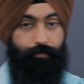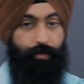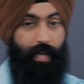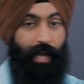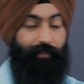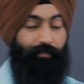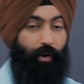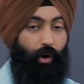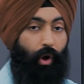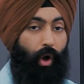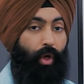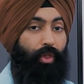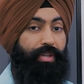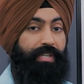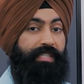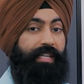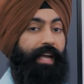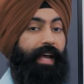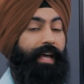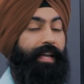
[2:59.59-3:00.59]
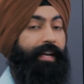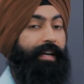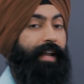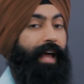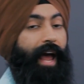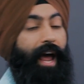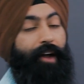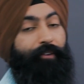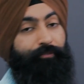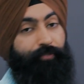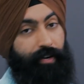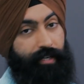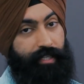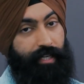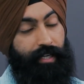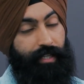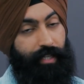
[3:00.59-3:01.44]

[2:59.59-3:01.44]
You have all this hidden effort